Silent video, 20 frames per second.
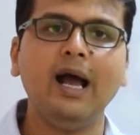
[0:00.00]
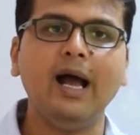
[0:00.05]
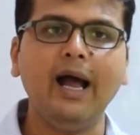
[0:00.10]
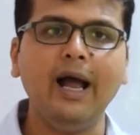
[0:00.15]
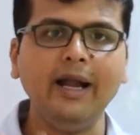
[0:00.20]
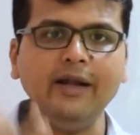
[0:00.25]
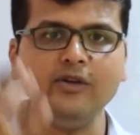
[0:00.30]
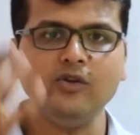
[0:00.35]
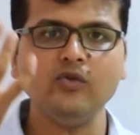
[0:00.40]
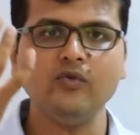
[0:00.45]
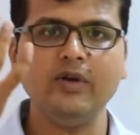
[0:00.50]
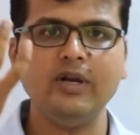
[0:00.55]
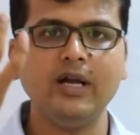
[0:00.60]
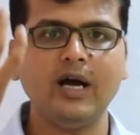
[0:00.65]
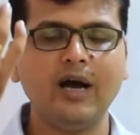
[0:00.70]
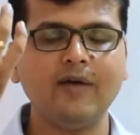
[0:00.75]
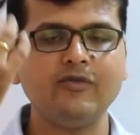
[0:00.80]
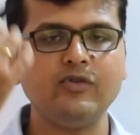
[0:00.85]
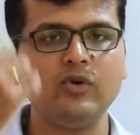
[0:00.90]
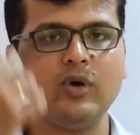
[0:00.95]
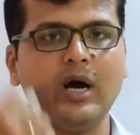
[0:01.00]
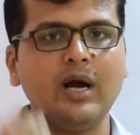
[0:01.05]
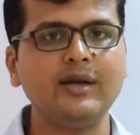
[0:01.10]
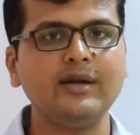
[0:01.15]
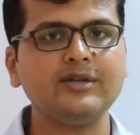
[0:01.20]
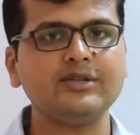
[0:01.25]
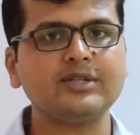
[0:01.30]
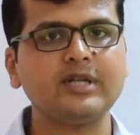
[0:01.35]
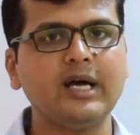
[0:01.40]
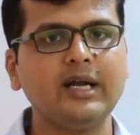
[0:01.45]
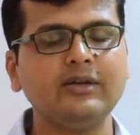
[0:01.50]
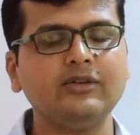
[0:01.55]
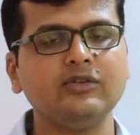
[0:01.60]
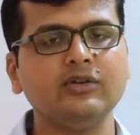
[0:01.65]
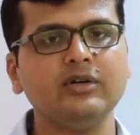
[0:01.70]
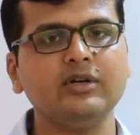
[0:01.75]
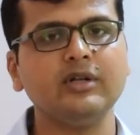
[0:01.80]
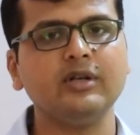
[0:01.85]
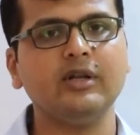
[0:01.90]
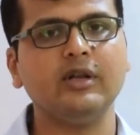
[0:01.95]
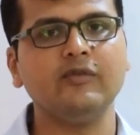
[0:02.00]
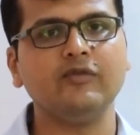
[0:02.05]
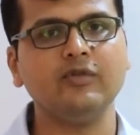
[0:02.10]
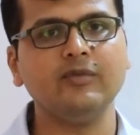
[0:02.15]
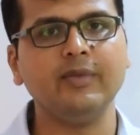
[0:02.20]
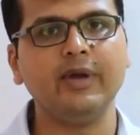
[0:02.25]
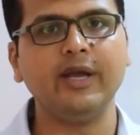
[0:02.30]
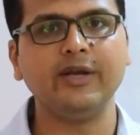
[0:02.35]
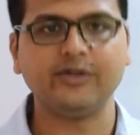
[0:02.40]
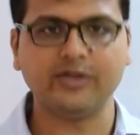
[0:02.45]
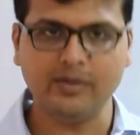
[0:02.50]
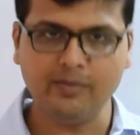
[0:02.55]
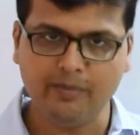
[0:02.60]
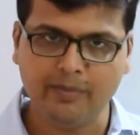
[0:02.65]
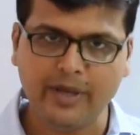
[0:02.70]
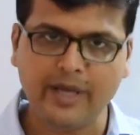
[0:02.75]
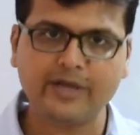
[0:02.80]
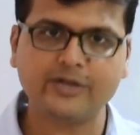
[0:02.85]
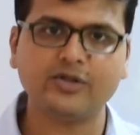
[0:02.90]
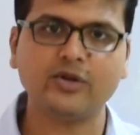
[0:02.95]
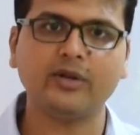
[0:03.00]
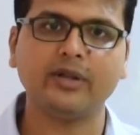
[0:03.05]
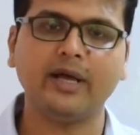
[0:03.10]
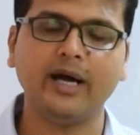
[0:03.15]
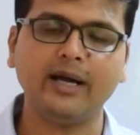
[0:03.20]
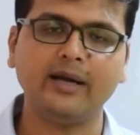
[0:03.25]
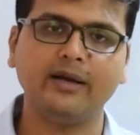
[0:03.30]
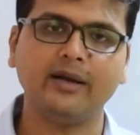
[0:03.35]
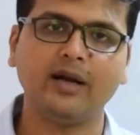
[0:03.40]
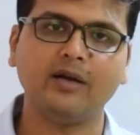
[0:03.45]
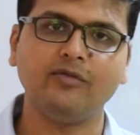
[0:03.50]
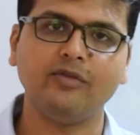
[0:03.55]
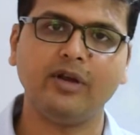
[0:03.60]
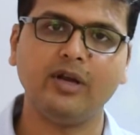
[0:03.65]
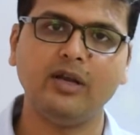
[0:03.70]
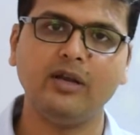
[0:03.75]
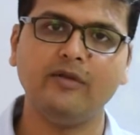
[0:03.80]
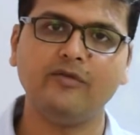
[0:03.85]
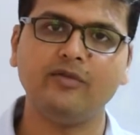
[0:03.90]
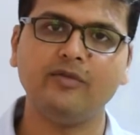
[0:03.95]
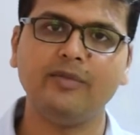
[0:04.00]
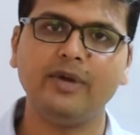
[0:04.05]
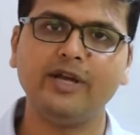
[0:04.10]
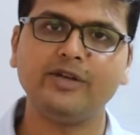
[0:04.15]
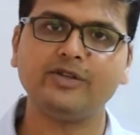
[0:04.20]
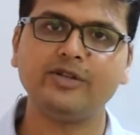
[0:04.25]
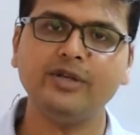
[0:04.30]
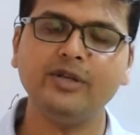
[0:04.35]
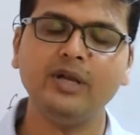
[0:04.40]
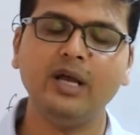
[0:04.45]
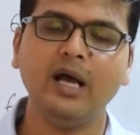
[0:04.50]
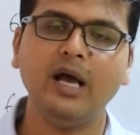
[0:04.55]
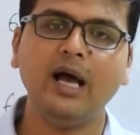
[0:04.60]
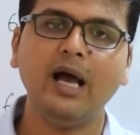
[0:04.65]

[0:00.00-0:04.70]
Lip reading: and you will have to understand certain information based on that graphical information,